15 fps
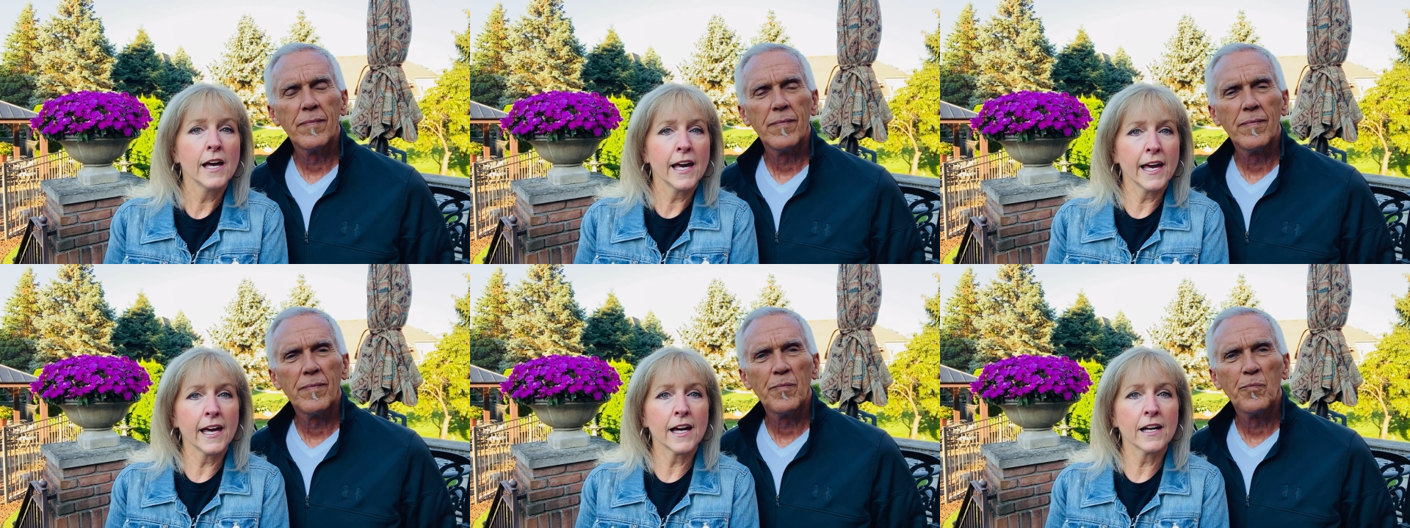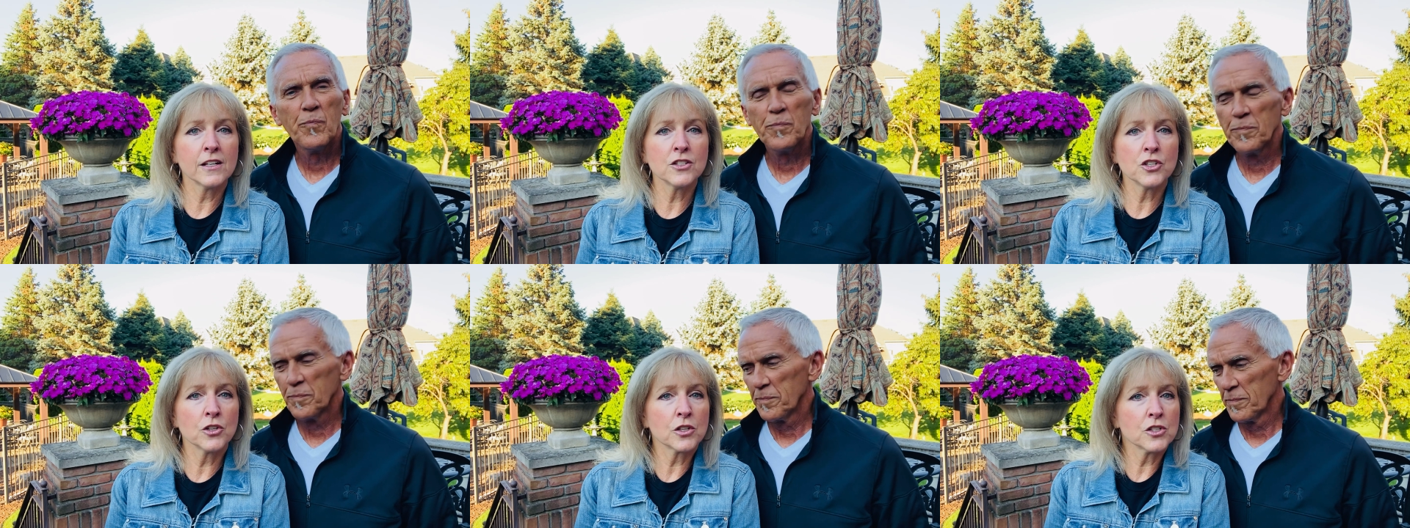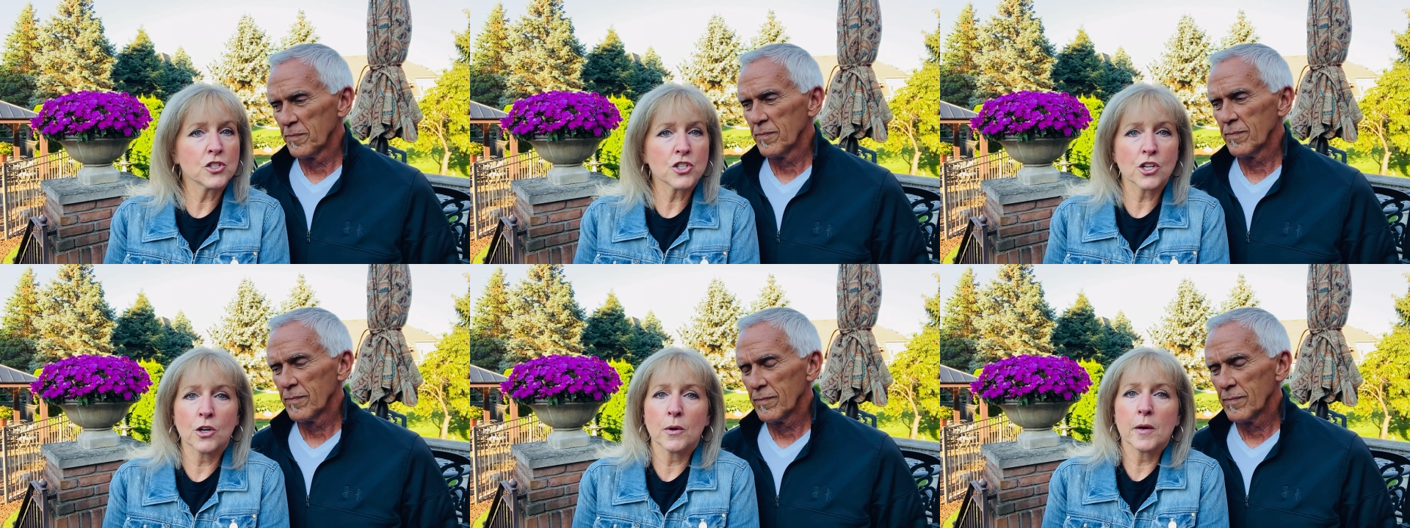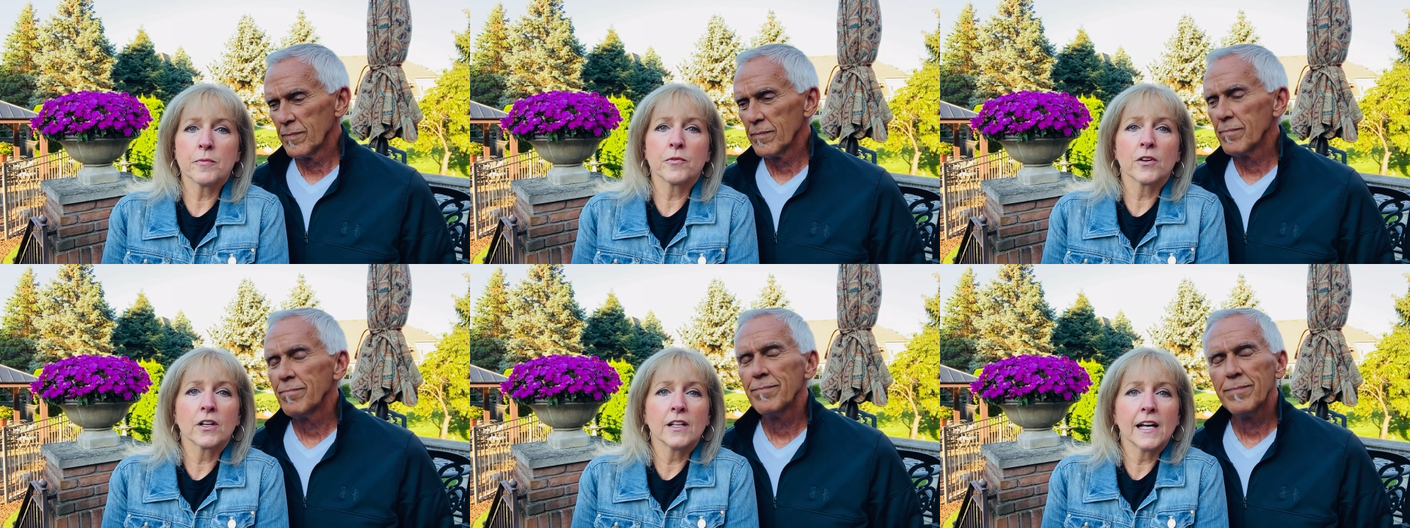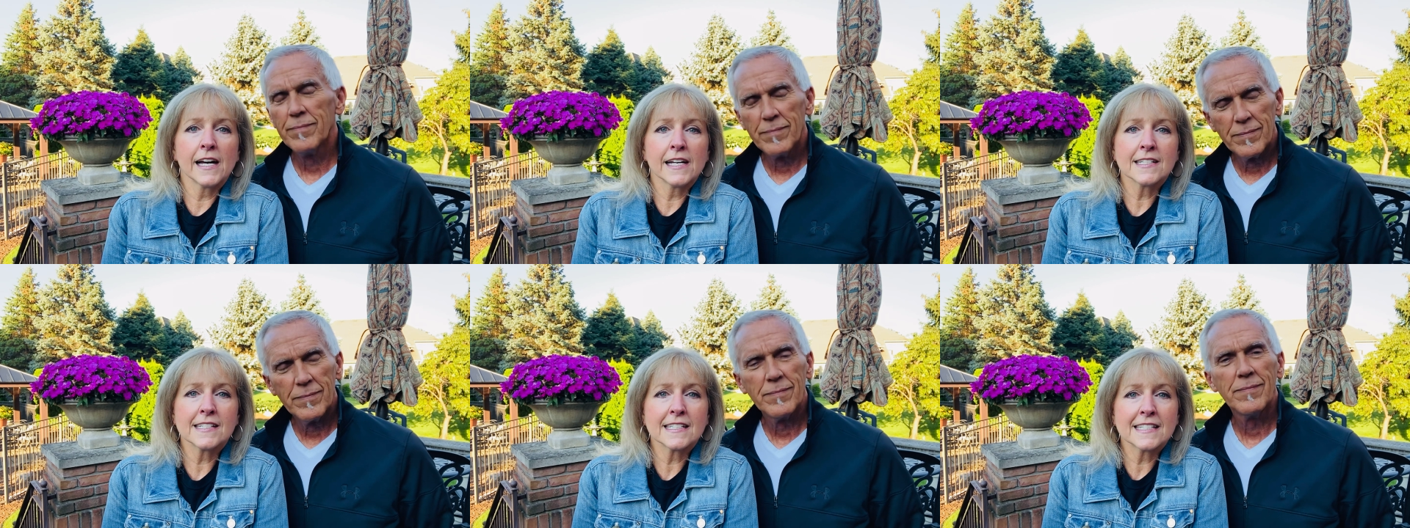Speaker 1: and you can show up for
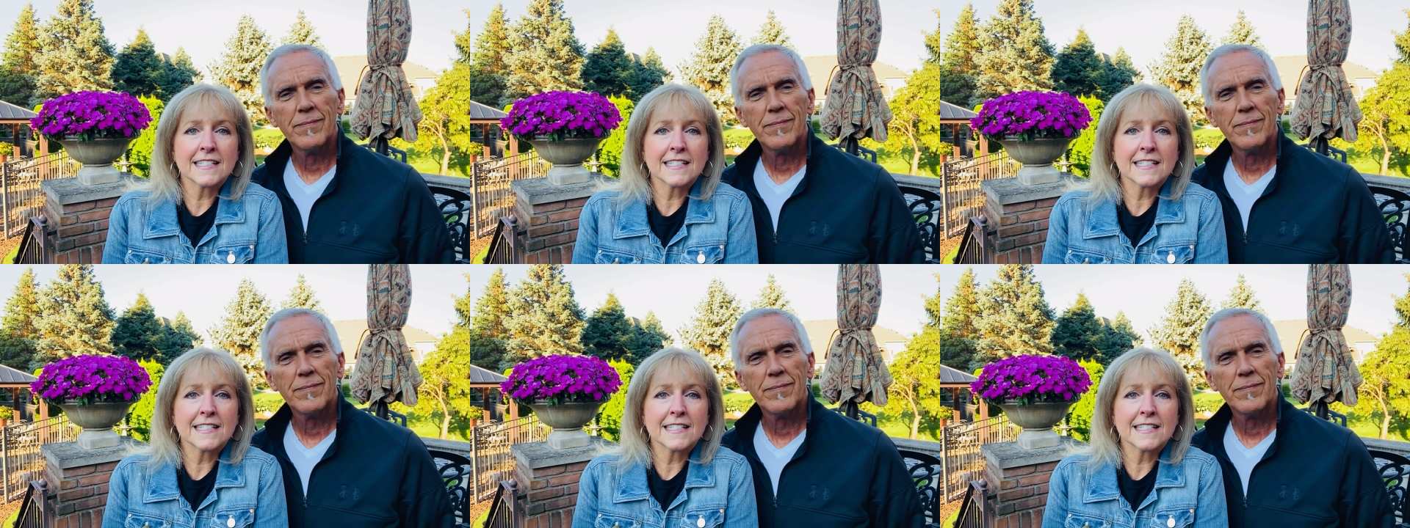class at